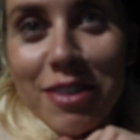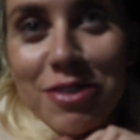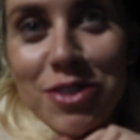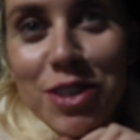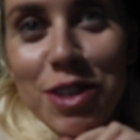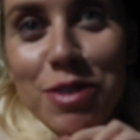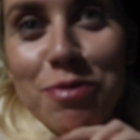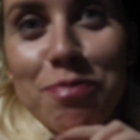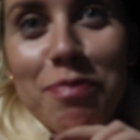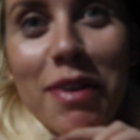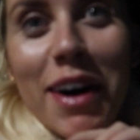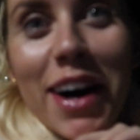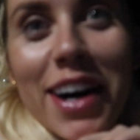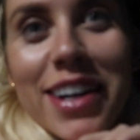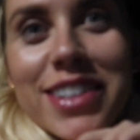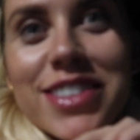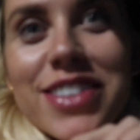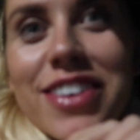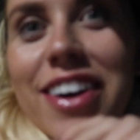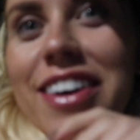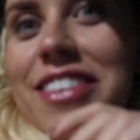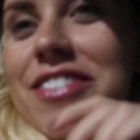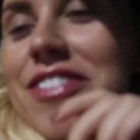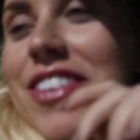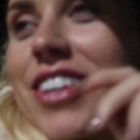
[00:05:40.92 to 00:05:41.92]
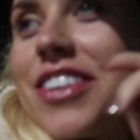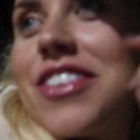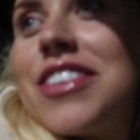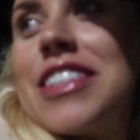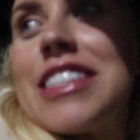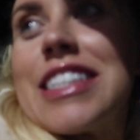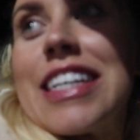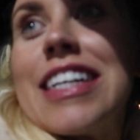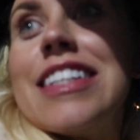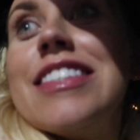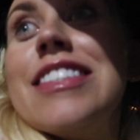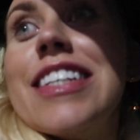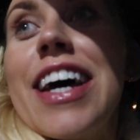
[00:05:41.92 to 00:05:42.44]
I've just parked right in front of
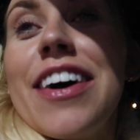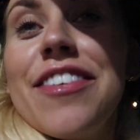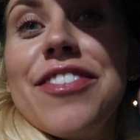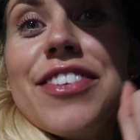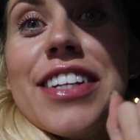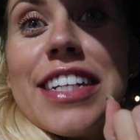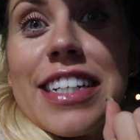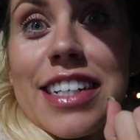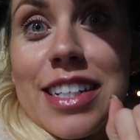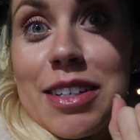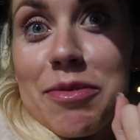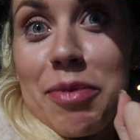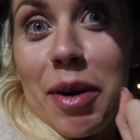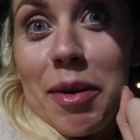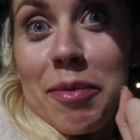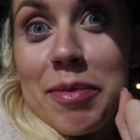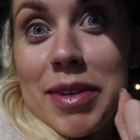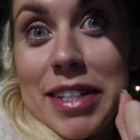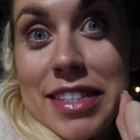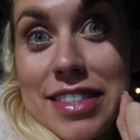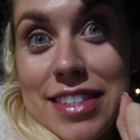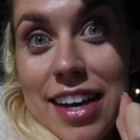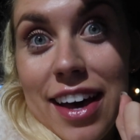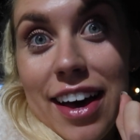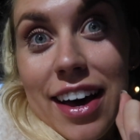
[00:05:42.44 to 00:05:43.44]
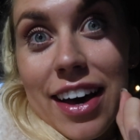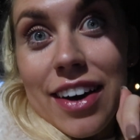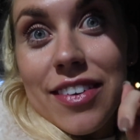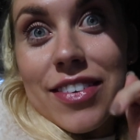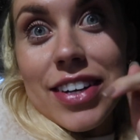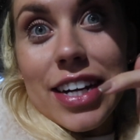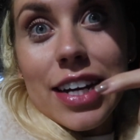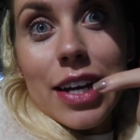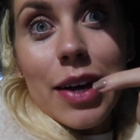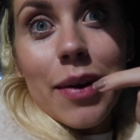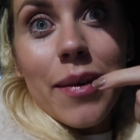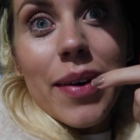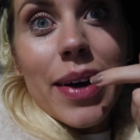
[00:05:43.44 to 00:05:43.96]
us, so I'm definitely gonna bump into her
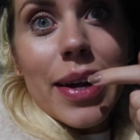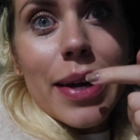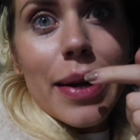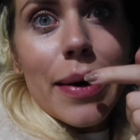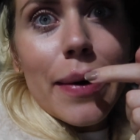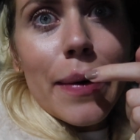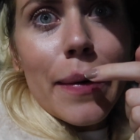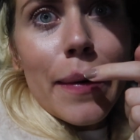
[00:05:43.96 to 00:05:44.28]
when I go in.